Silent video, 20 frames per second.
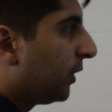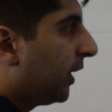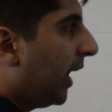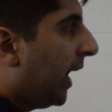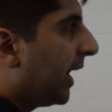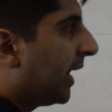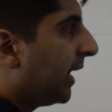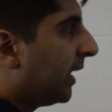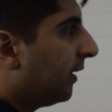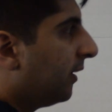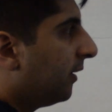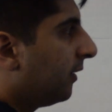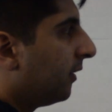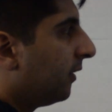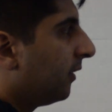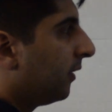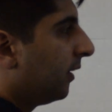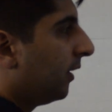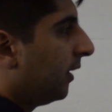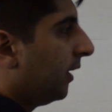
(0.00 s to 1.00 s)
gain
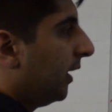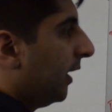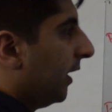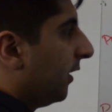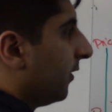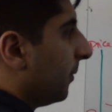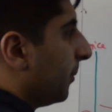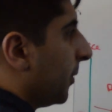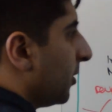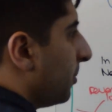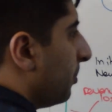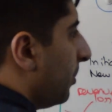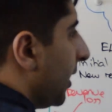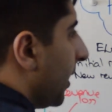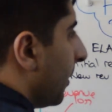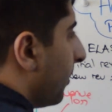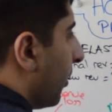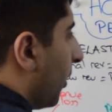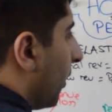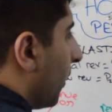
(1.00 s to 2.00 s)
is a much
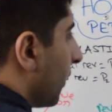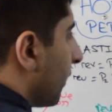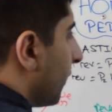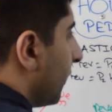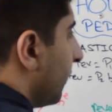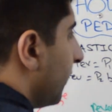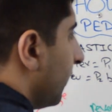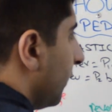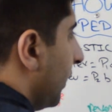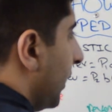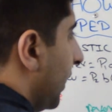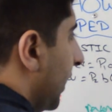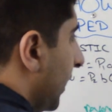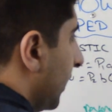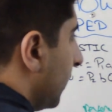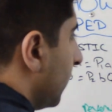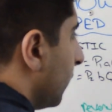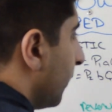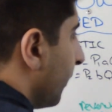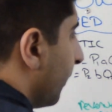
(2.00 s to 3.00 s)
bigger box
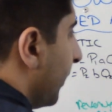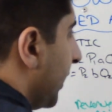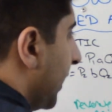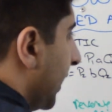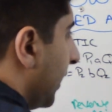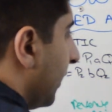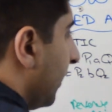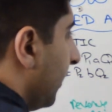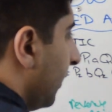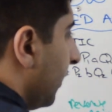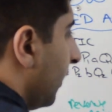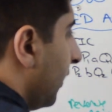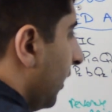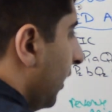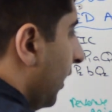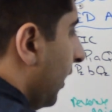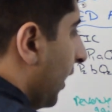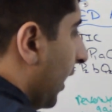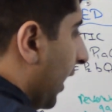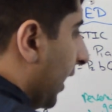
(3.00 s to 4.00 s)
in green.
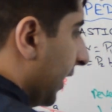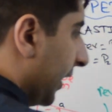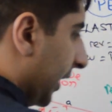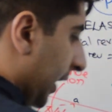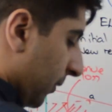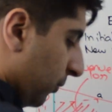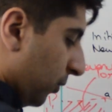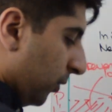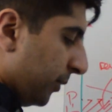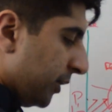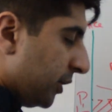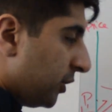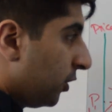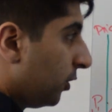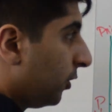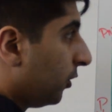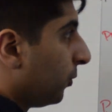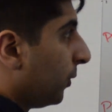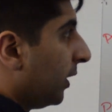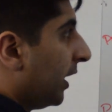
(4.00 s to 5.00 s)
And again, what we do
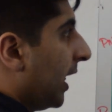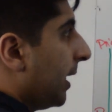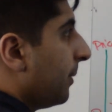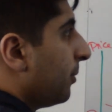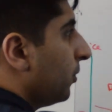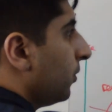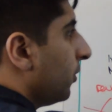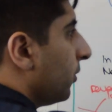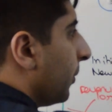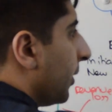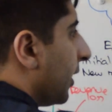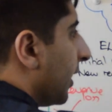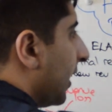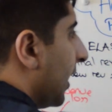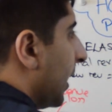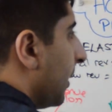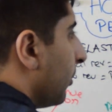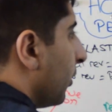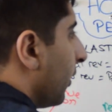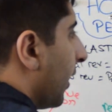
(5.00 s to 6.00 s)
is we label, so we can
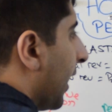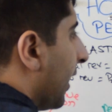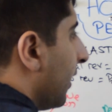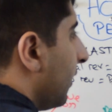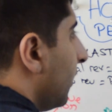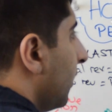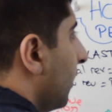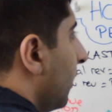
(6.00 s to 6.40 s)
label that